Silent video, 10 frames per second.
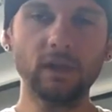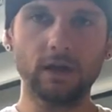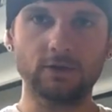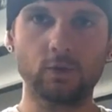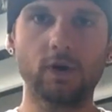
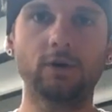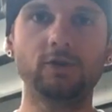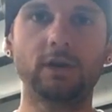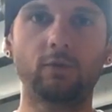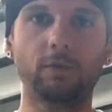as well,
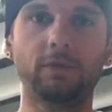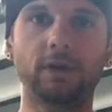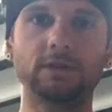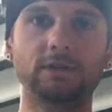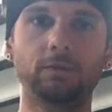you can
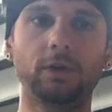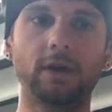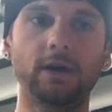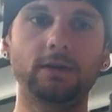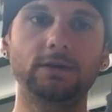replace the
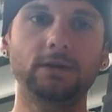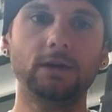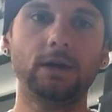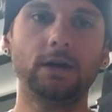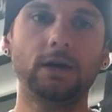blades.
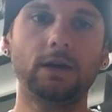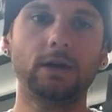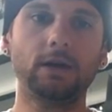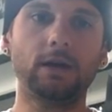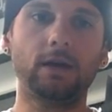
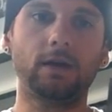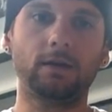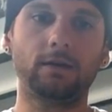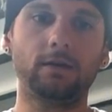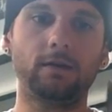
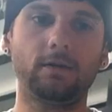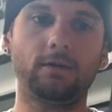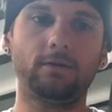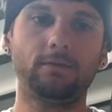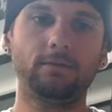And,
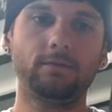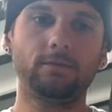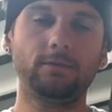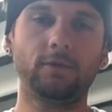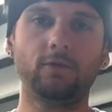
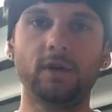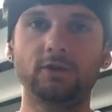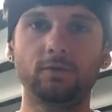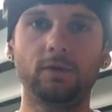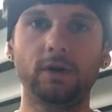they're
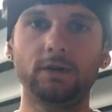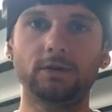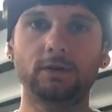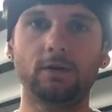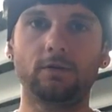razor blades,
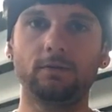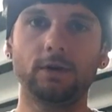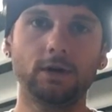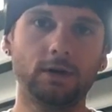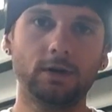so
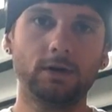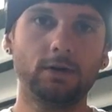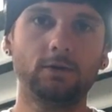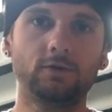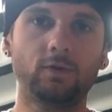
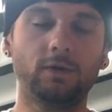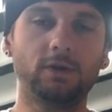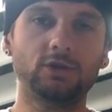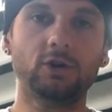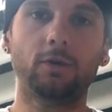it's really
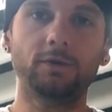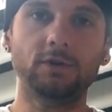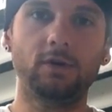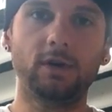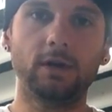as sharp
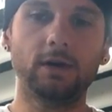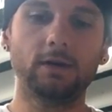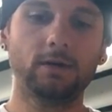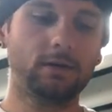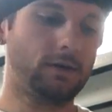as you can
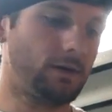get.